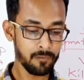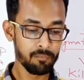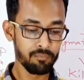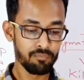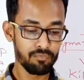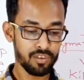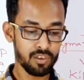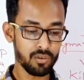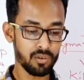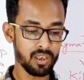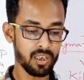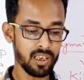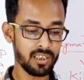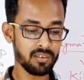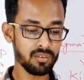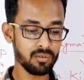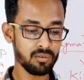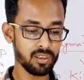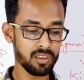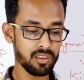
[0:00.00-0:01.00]
So
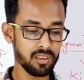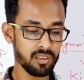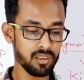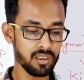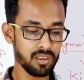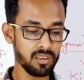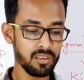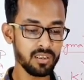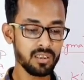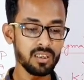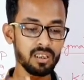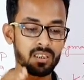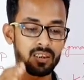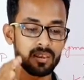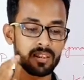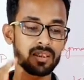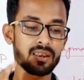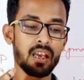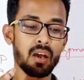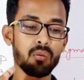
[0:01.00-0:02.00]
next question is,
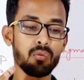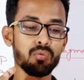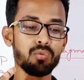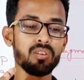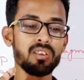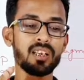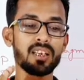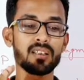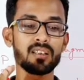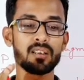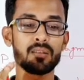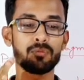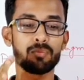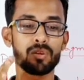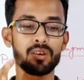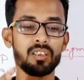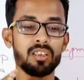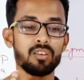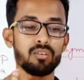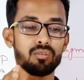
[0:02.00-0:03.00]
sound that are
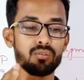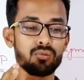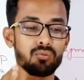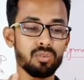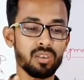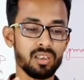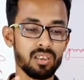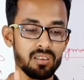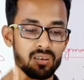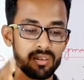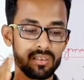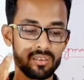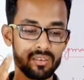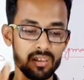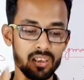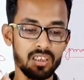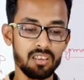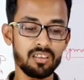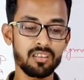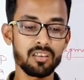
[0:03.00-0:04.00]
produced with a
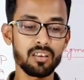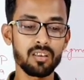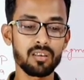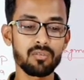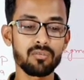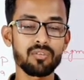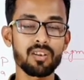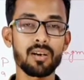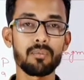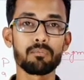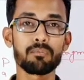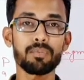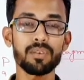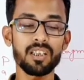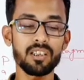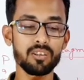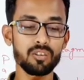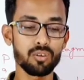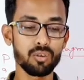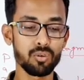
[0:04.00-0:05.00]
stricture of
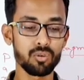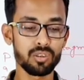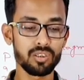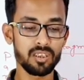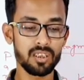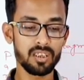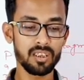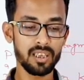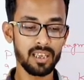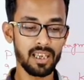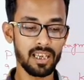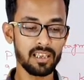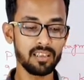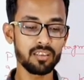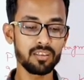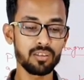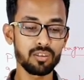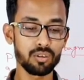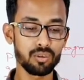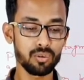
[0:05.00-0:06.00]
complete closure and
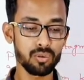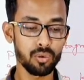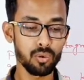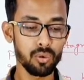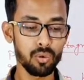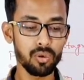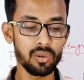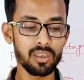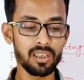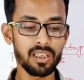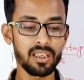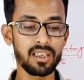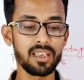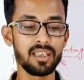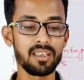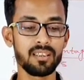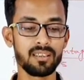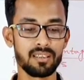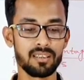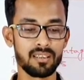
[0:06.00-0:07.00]
slow
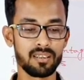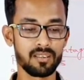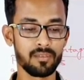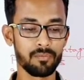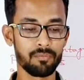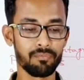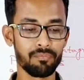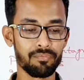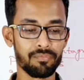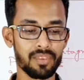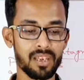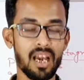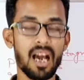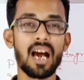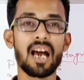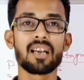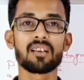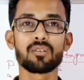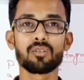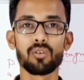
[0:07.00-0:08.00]
release
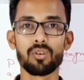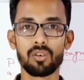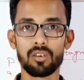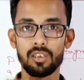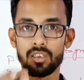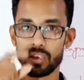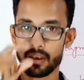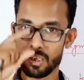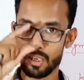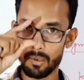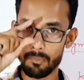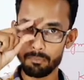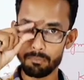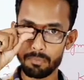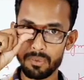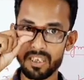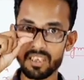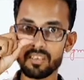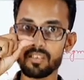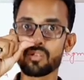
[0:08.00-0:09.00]
are called
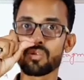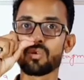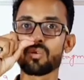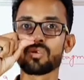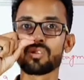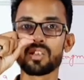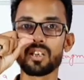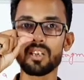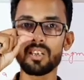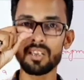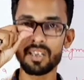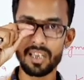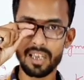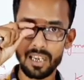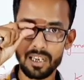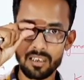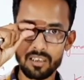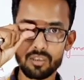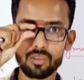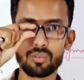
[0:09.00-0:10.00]
complete closure
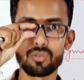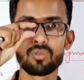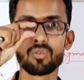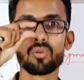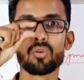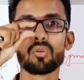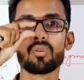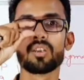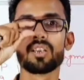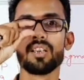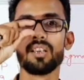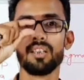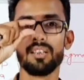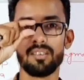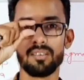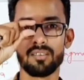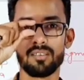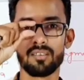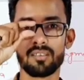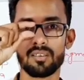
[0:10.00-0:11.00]
and a slow
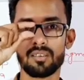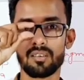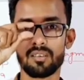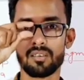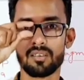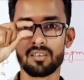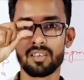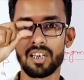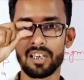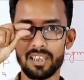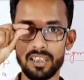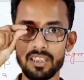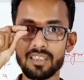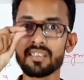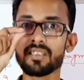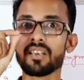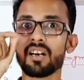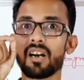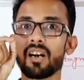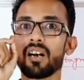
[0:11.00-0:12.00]
release. That is
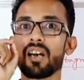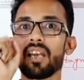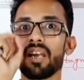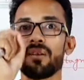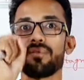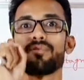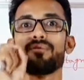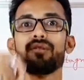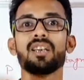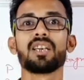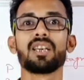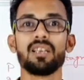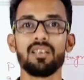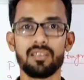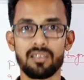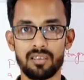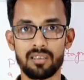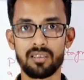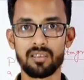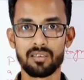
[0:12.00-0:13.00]
a
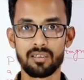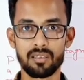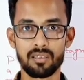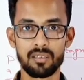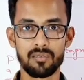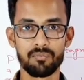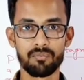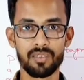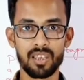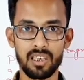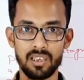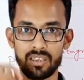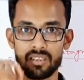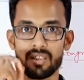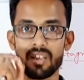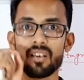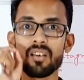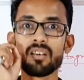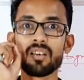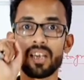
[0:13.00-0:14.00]
affricate. That is
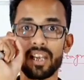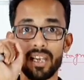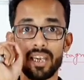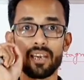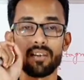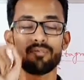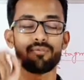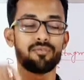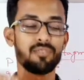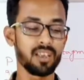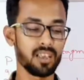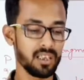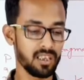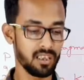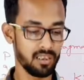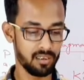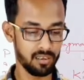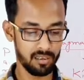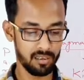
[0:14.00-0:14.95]
a affricate.